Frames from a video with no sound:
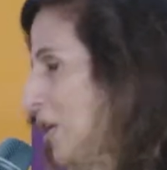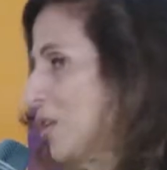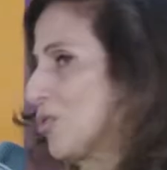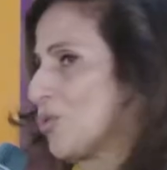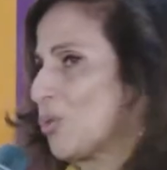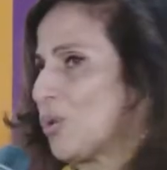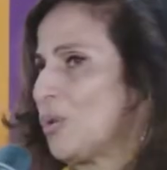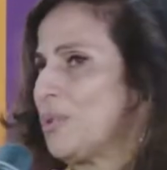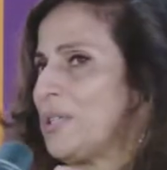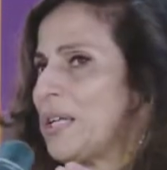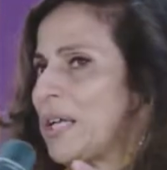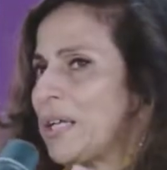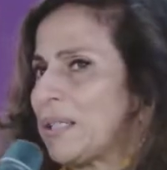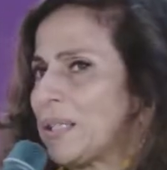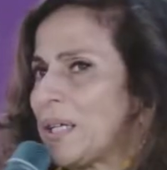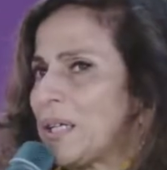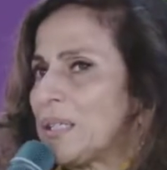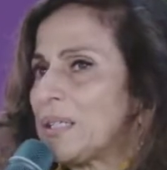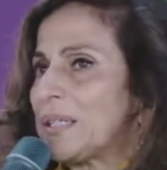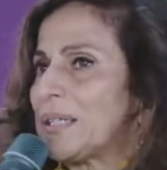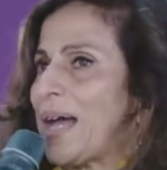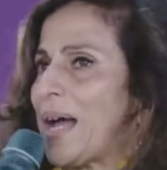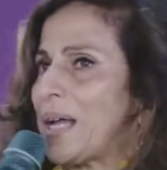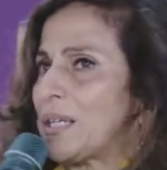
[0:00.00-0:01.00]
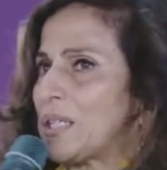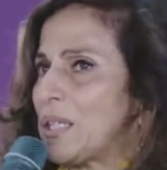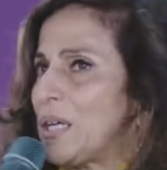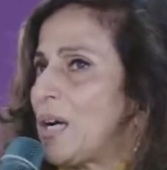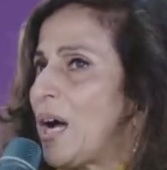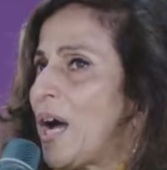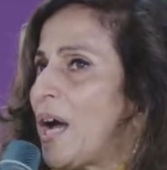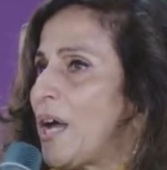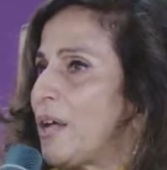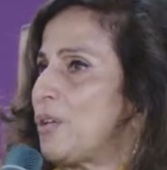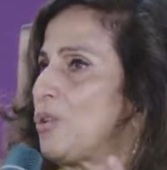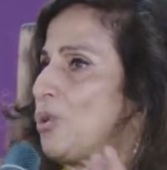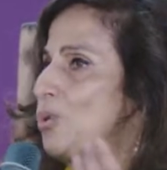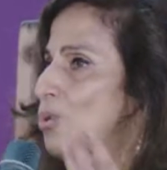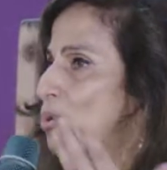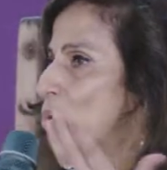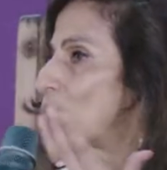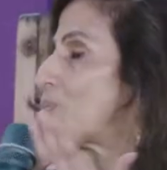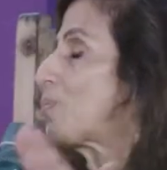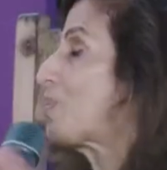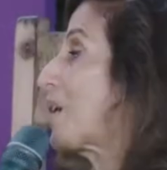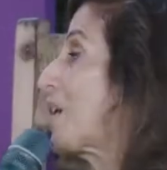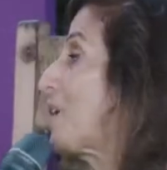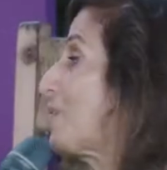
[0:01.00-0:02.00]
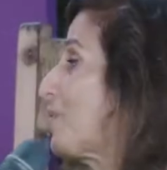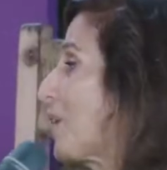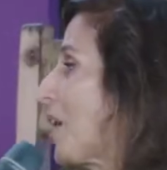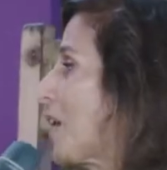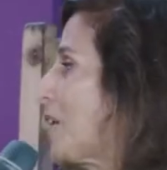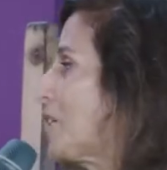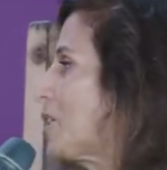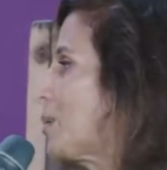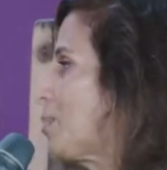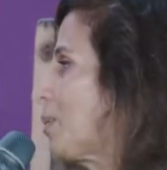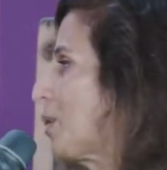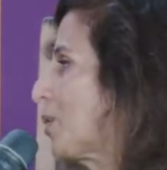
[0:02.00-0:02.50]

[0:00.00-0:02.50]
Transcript: So Neeta's Natter, I used to rewrite